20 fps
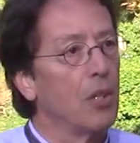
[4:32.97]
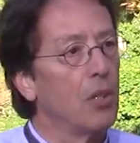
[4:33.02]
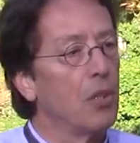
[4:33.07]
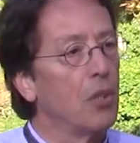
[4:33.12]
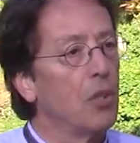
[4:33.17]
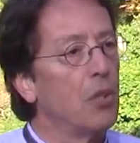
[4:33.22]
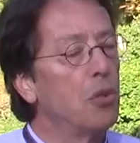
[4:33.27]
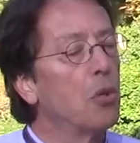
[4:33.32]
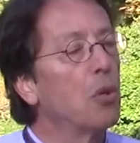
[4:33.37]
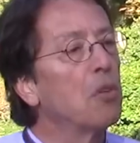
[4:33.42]

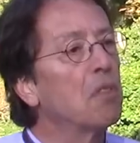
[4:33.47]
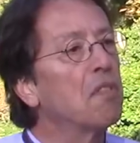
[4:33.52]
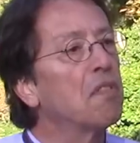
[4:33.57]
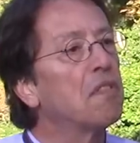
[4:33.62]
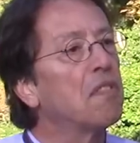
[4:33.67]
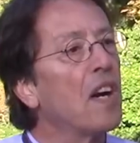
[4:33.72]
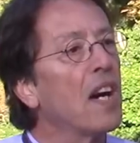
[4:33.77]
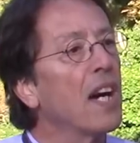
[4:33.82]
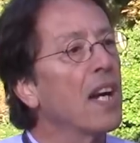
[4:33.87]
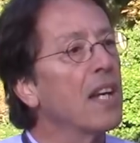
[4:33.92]
You don't
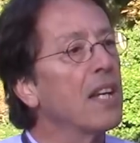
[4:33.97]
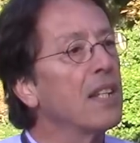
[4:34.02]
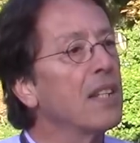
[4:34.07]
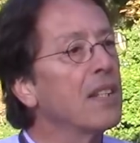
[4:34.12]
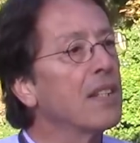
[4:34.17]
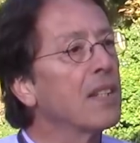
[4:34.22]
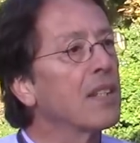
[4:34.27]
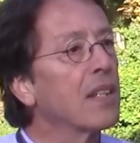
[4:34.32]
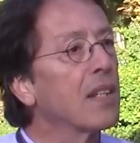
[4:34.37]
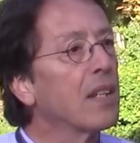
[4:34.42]

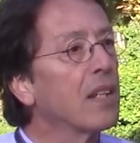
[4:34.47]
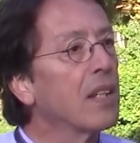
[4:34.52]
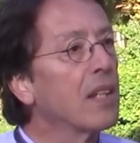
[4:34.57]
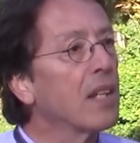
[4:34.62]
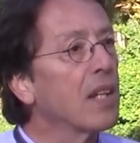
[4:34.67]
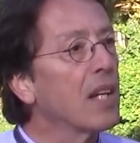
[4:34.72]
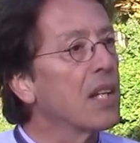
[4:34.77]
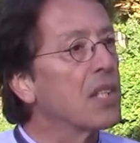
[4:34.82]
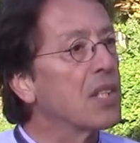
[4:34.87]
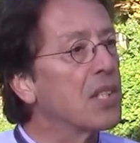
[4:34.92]
find
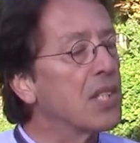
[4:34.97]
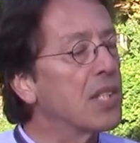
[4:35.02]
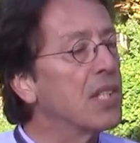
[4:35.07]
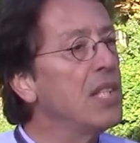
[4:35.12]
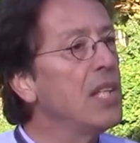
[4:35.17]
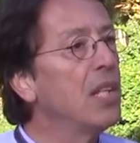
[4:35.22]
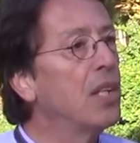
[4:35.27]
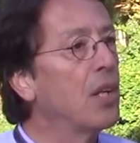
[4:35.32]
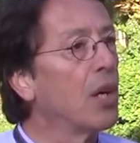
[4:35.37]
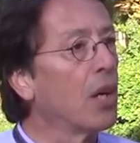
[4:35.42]
a
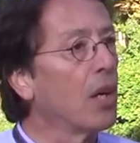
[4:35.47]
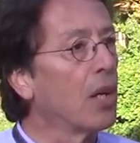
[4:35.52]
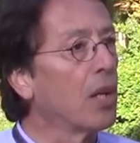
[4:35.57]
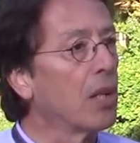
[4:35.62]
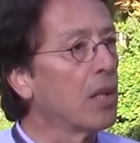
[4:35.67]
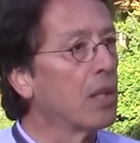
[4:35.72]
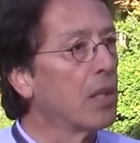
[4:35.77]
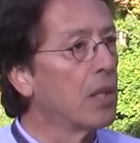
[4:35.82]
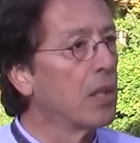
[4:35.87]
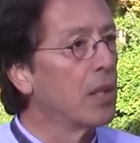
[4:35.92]

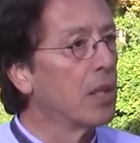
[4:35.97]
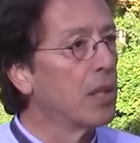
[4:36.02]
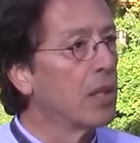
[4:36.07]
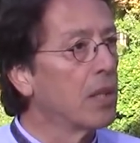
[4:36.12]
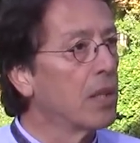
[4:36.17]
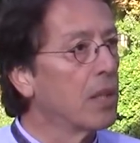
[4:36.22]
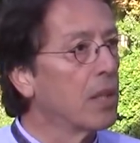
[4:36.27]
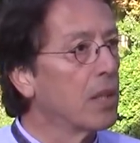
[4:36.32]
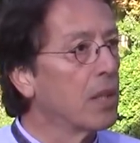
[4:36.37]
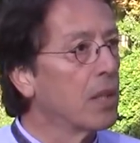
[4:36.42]
seagull
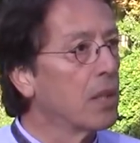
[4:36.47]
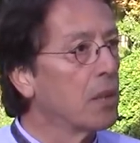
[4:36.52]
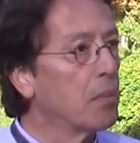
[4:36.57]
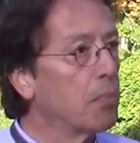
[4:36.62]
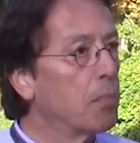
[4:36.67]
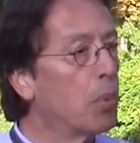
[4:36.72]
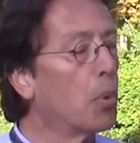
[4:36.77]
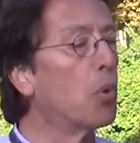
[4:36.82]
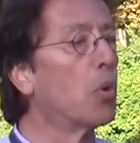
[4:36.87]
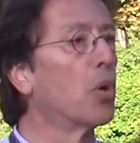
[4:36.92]

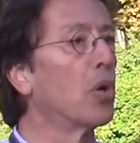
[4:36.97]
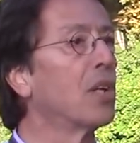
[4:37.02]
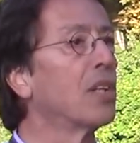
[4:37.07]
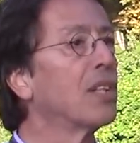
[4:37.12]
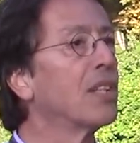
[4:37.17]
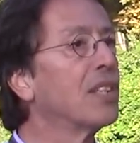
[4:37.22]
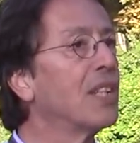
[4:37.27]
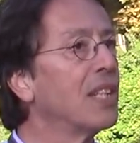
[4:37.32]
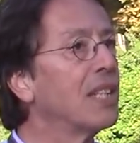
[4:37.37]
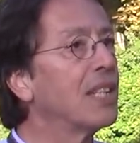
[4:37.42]

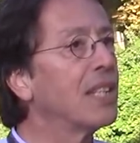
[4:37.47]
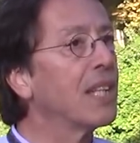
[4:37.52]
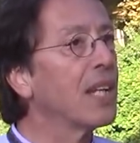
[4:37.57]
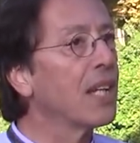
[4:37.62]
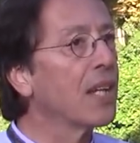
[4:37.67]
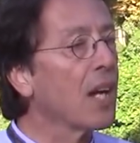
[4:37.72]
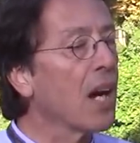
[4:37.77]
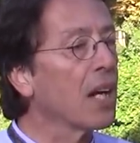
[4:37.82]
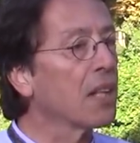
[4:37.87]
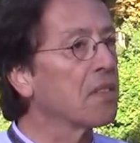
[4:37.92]
born that
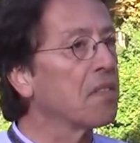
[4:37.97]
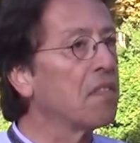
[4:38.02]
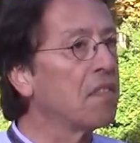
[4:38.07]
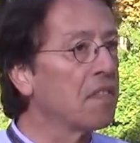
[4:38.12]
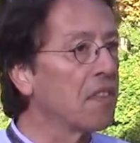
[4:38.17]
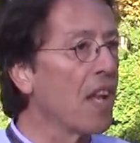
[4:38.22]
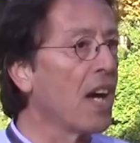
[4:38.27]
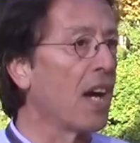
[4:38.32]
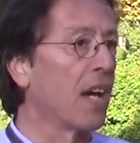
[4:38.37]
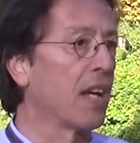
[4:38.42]
cannot
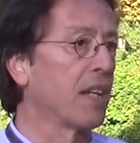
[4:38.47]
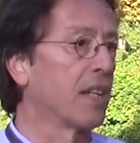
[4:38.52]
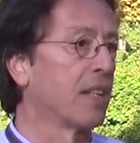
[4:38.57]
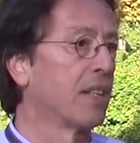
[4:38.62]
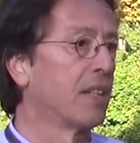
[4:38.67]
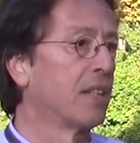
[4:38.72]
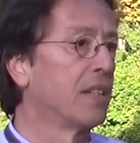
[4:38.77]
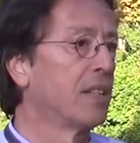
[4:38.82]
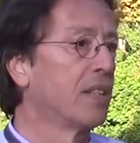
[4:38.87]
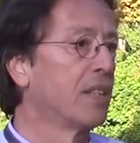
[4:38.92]
fly.
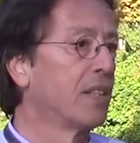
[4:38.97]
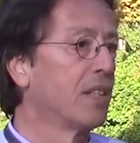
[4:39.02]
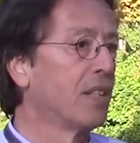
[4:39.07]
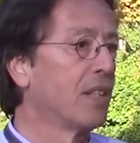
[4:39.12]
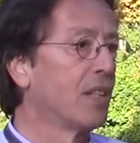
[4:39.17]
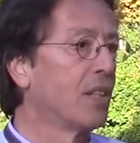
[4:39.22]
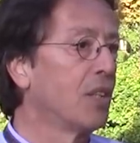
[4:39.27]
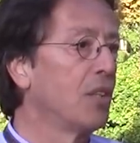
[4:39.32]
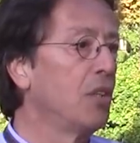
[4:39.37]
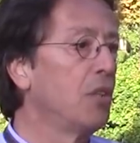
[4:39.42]

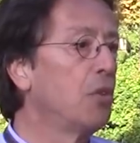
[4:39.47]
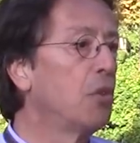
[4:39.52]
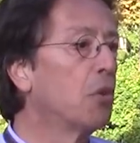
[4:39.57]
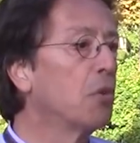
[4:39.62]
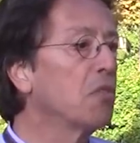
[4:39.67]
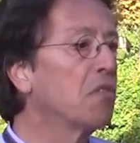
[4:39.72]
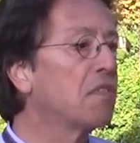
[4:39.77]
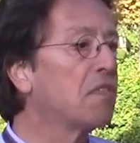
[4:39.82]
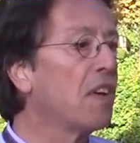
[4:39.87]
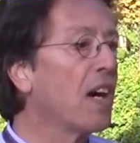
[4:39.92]
You
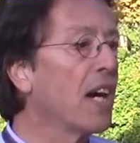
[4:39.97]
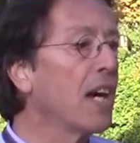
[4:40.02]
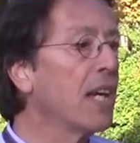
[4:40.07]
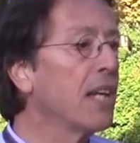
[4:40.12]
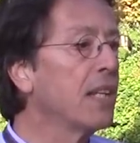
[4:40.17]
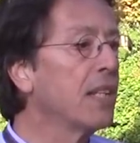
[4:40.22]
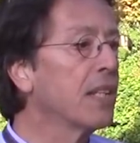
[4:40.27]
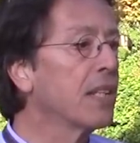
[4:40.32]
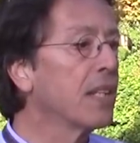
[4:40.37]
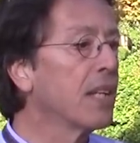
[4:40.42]
don't
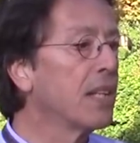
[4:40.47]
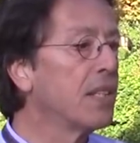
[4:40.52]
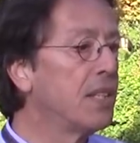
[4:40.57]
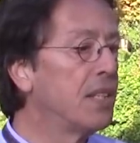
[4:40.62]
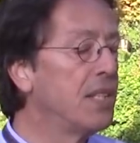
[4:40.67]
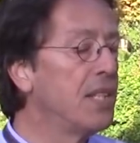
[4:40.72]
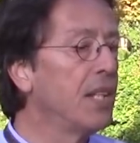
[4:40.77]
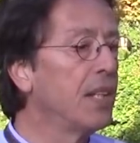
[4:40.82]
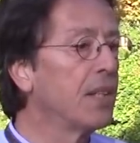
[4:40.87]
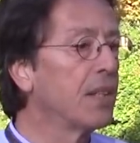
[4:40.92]
find a
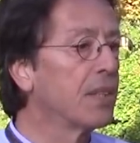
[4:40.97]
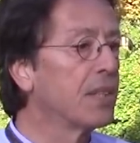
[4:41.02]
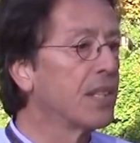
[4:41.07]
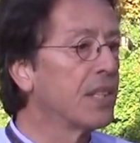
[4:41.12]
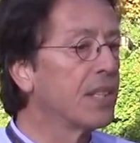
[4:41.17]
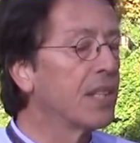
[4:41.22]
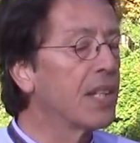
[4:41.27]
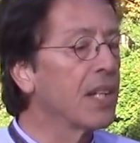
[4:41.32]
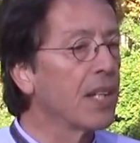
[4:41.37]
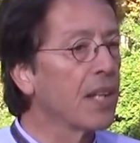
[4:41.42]
deer
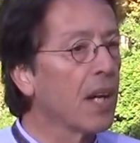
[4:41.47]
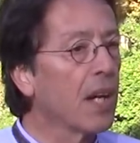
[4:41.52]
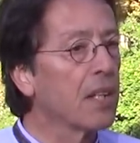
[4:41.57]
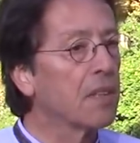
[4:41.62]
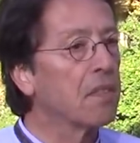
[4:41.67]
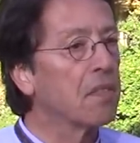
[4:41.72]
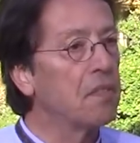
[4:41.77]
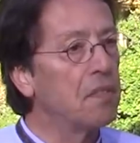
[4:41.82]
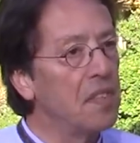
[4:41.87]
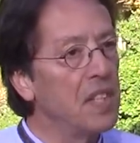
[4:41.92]
that
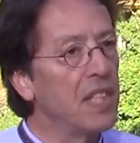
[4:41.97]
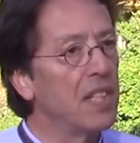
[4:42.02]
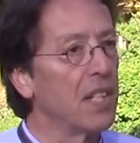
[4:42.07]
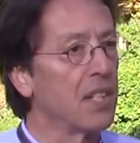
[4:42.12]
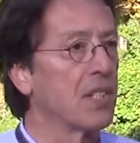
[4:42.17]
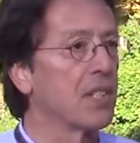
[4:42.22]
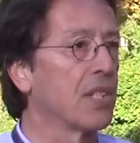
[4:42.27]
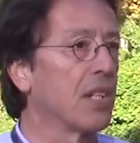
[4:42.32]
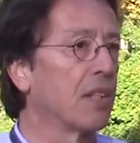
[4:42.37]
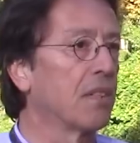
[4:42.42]
cannot feed
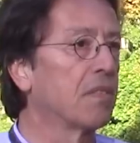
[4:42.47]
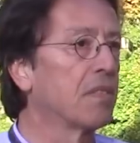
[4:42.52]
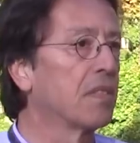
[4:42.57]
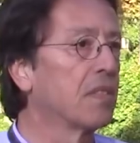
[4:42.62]
itself.